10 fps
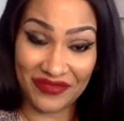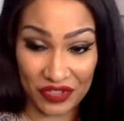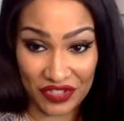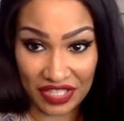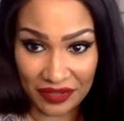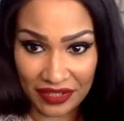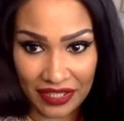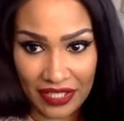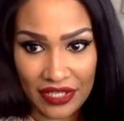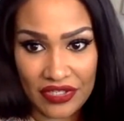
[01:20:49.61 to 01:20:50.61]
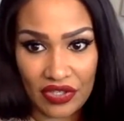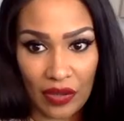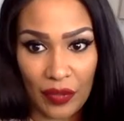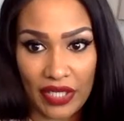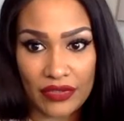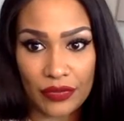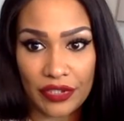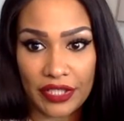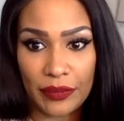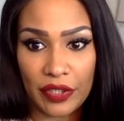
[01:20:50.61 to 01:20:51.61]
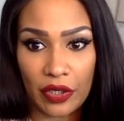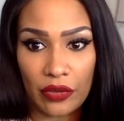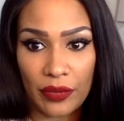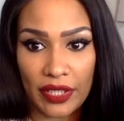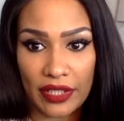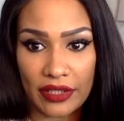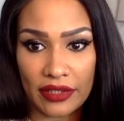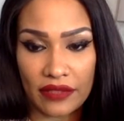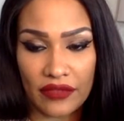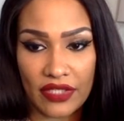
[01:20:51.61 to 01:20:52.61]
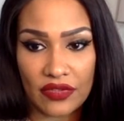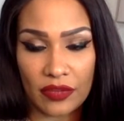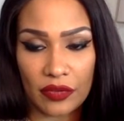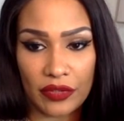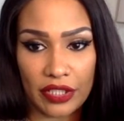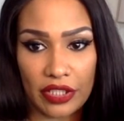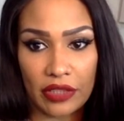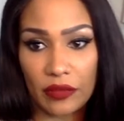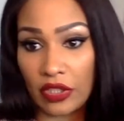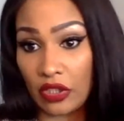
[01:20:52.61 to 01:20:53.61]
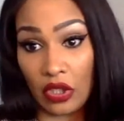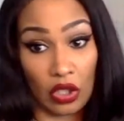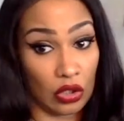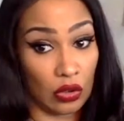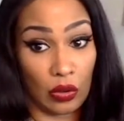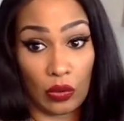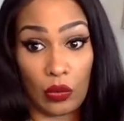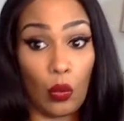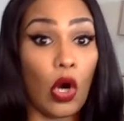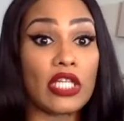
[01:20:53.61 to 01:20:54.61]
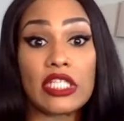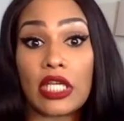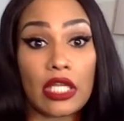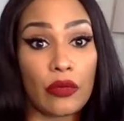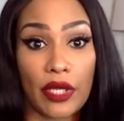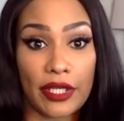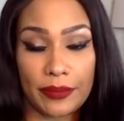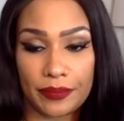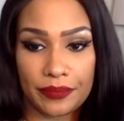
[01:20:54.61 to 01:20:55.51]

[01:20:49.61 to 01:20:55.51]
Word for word: You see? So I might as well get me an old man, if that's what I'm going to end up wanting anyway.